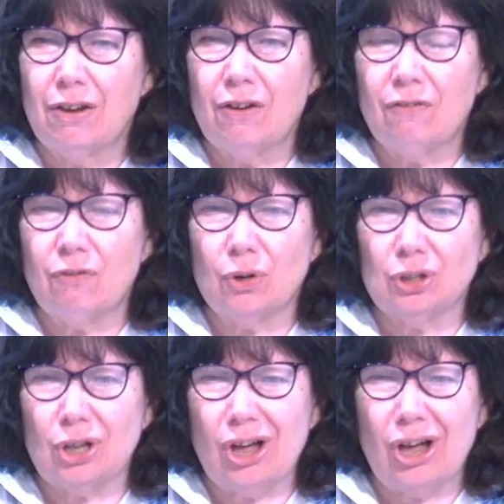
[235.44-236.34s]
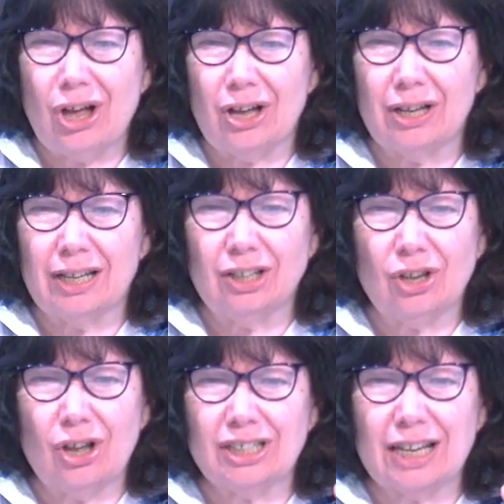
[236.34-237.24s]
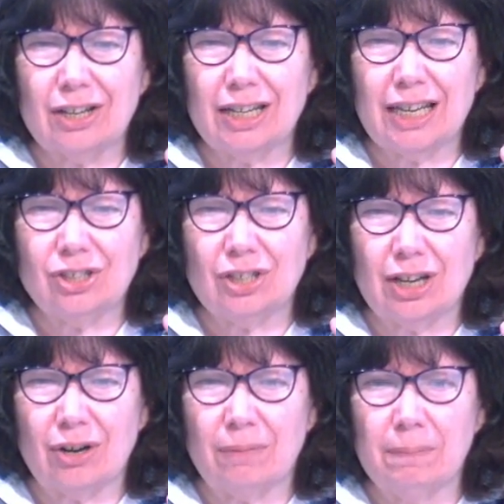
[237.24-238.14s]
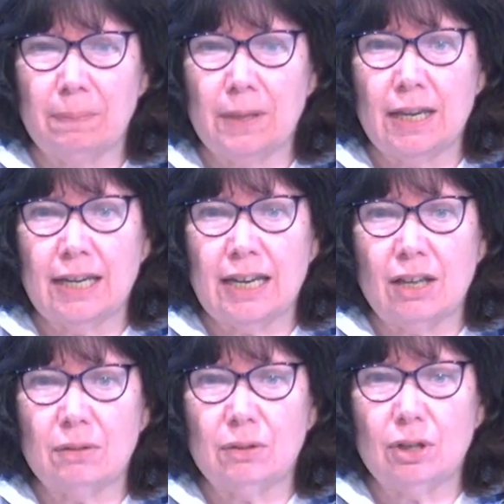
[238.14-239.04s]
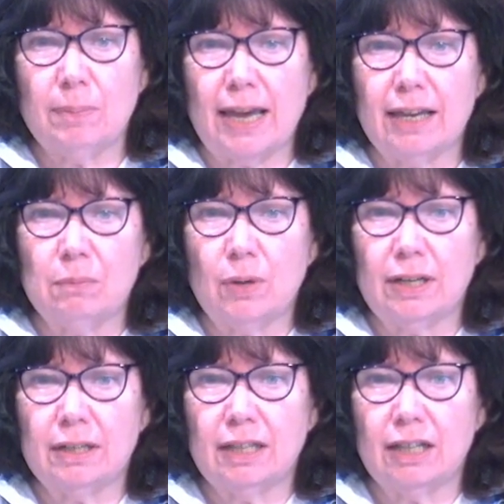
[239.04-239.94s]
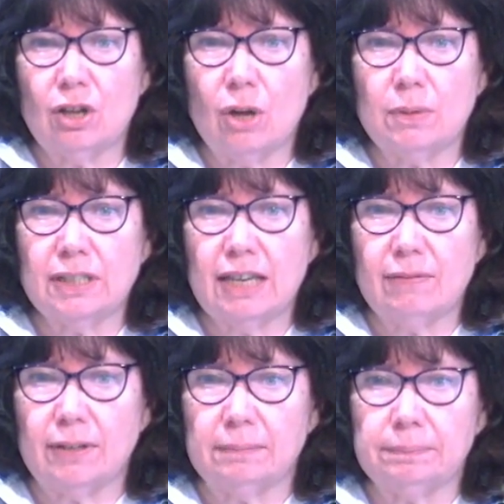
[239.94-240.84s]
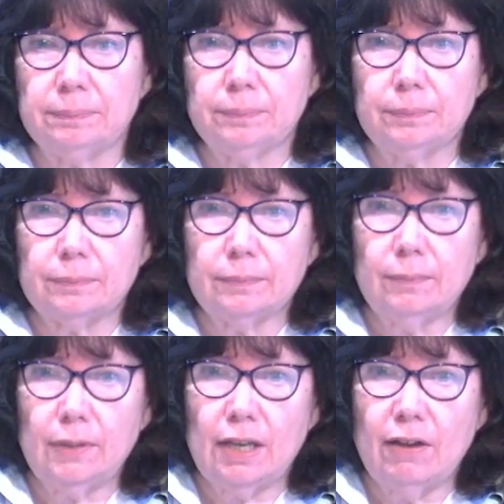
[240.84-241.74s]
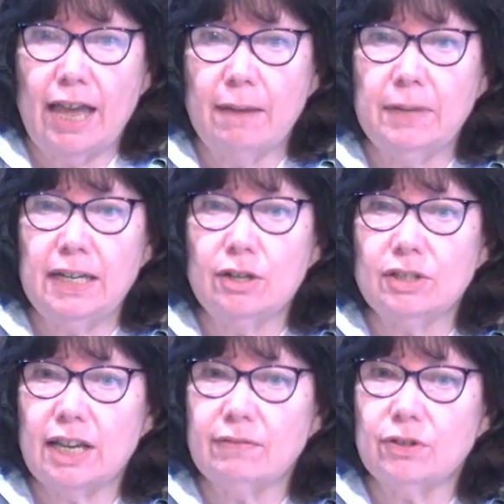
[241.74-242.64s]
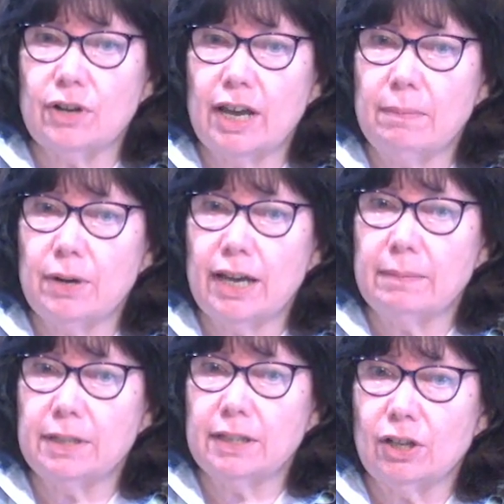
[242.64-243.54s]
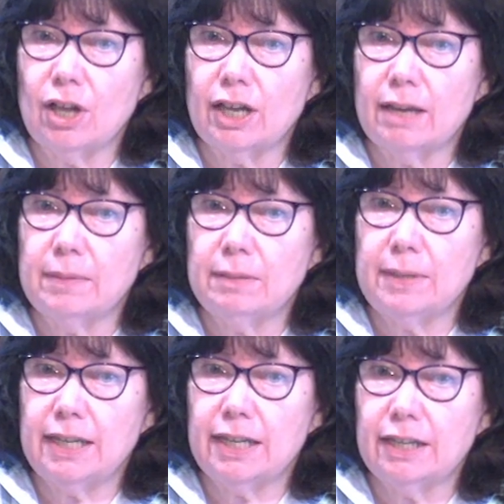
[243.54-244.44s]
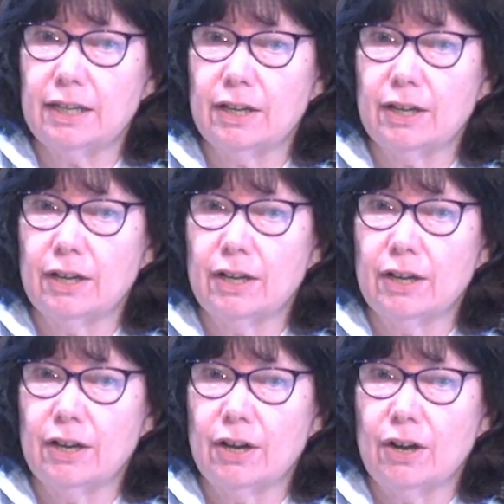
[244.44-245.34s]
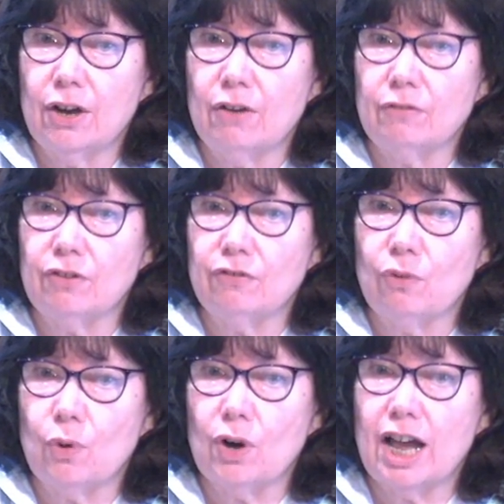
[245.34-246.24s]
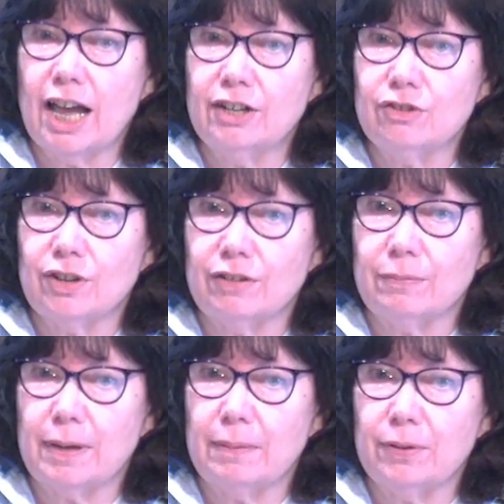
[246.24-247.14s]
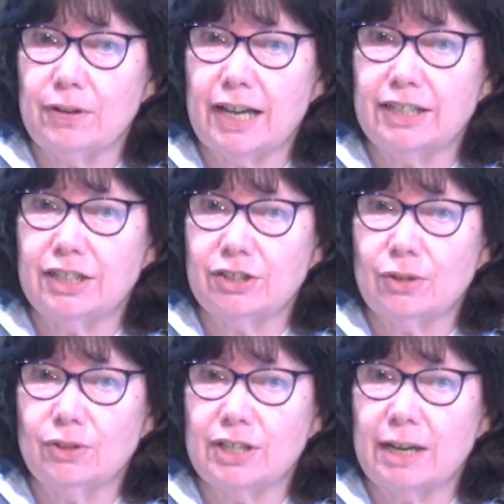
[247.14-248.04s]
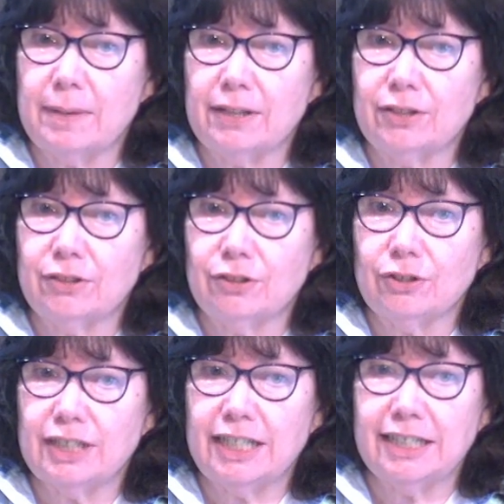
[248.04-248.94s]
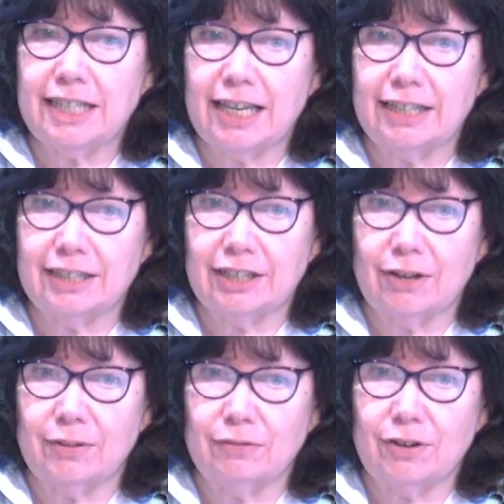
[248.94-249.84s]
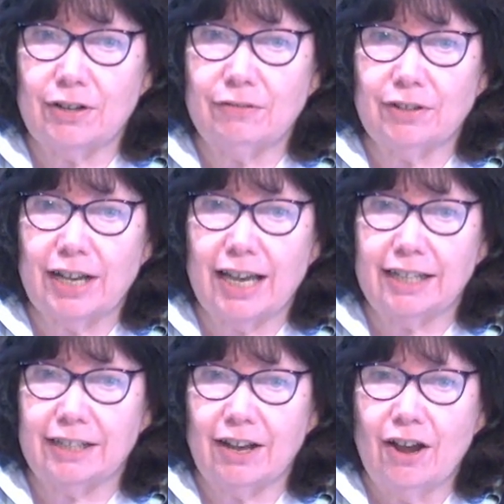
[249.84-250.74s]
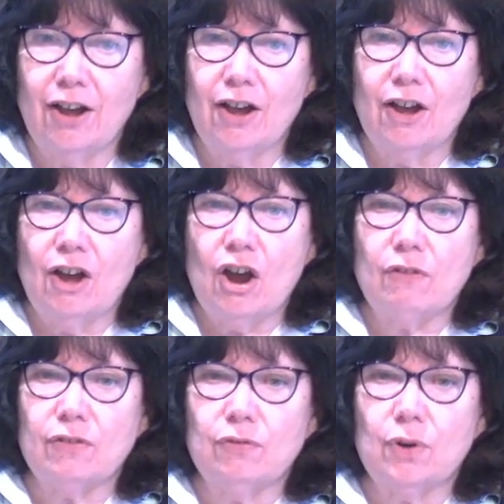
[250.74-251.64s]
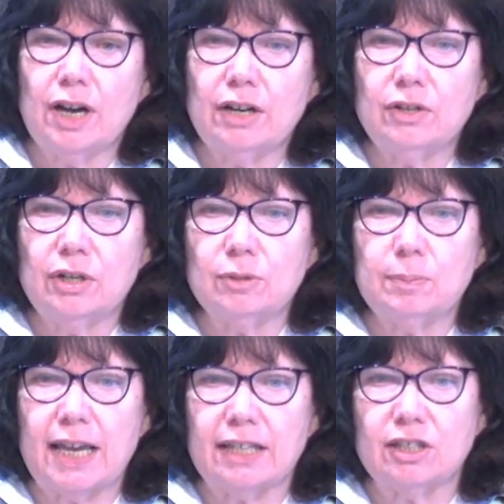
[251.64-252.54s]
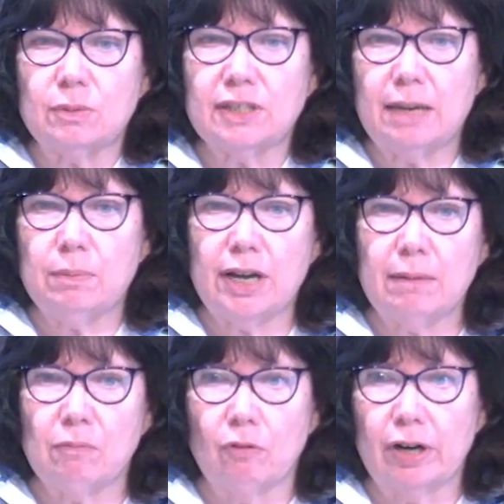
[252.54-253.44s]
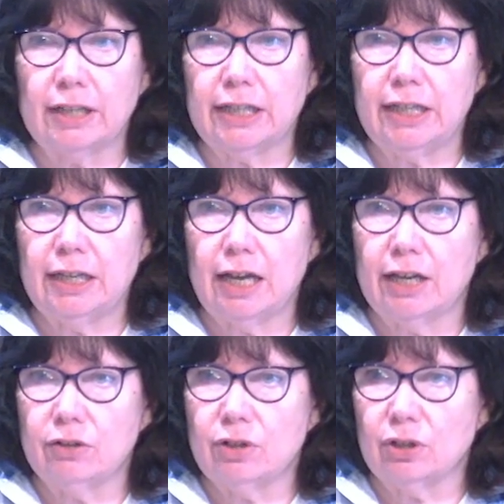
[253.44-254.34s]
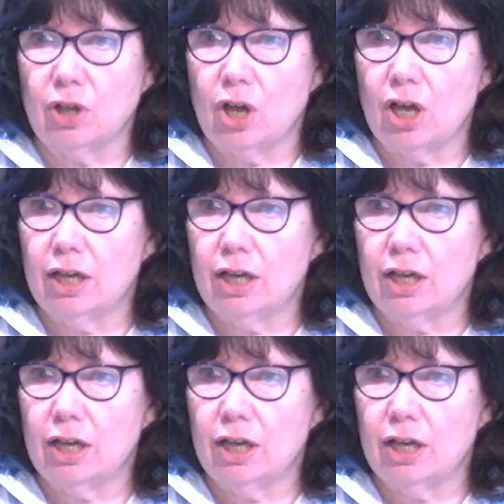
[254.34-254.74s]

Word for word: for law. Law's not going to get you there. Now, look back at when the law was given. How many years after Abraham did the come into being? Over 400, remember? I just told you that about 13 seconds ago, and you've already forgotten. Over 400 years passed, so was Abraham really under the law?